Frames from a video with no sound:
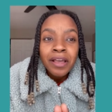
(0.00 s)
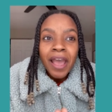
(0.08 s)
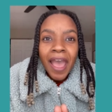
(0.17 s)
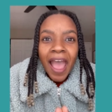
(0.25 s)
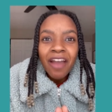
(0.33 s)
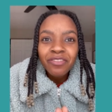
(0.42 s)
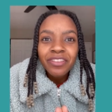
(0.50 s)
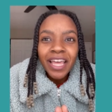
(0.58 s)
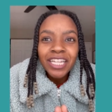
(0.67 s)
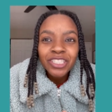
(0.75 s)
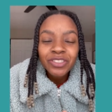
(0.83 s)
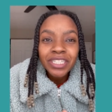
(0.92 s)
After
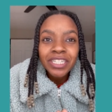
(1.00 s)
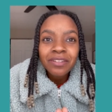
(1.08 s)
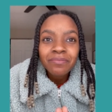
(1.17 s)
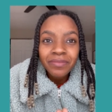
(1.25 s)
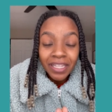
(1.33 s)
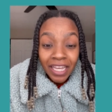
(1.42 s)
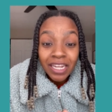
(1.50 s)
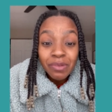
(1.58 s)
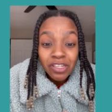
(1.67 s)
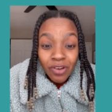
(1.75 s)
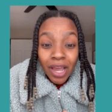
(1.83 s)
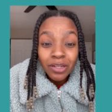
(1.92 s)
that dream, the enemy
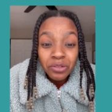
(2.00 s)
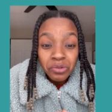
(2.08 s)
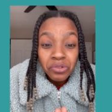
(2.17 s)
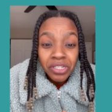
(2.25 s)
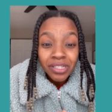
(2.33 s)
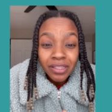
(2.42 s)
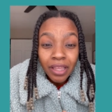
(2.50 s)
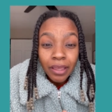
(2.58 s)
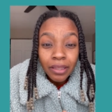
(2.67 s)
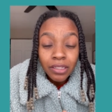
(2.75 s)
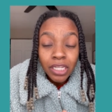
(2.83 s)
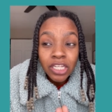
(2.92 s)
tried to do just
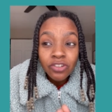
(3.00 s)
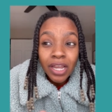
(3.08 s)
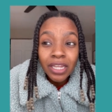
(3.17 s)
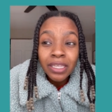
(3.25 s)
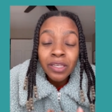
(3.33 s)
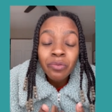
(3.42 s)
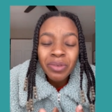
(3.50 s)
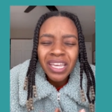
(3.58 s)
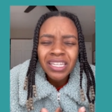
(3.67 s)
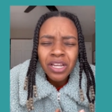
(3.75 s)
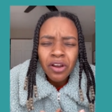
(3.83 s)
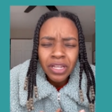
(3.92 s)
that. He tried to kill me
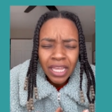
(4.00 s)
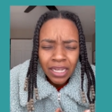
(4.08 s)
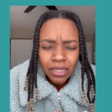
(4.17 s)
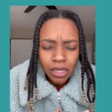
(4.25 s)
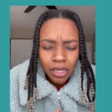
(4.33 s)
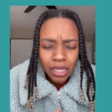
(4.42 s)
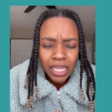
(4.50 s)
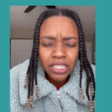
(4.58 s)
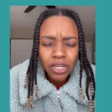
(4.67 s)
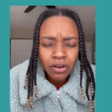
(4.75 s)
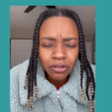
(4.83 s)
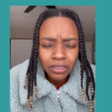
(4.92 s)
inter- in, uh,
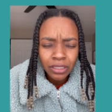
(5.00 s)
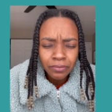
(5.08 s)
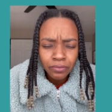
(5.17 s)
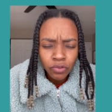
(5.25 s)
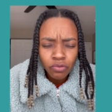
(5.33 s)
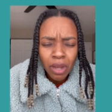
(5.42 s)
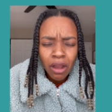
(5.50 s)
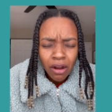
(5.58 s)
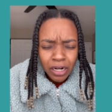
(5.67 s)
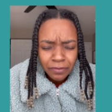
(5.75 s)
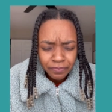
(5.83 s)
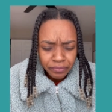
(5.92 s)
internally through my
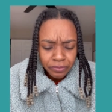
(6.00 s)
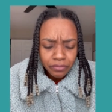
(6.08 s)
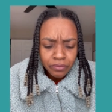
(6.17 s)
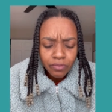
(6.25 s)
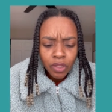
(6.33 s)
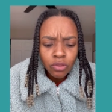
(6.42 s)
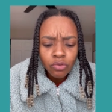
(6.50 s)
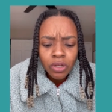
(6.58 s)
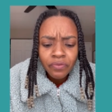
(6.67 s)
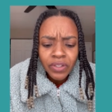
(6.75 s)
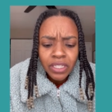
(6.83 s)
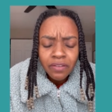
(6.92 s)
heart, through
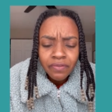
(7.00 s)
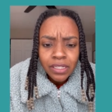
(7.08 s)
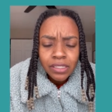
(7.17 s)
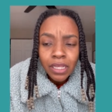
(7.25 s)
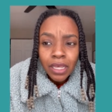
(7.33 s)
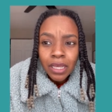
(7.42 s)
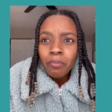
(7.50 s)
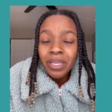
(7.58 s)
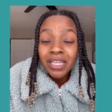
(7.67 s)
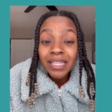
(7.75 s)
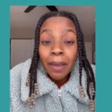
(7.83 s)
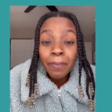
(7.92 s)
unforgiveness,
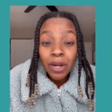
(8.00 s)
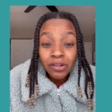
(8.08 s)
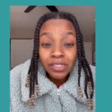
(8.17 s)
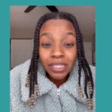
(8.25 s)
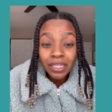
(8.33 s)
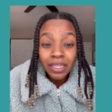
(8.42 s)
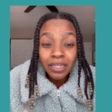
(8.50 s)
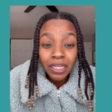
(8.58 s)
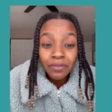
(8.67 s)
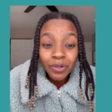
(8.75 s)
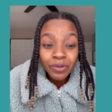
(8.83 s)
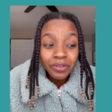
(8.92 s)
because that person, the
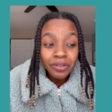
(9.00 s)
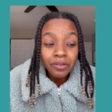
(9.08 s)
devil,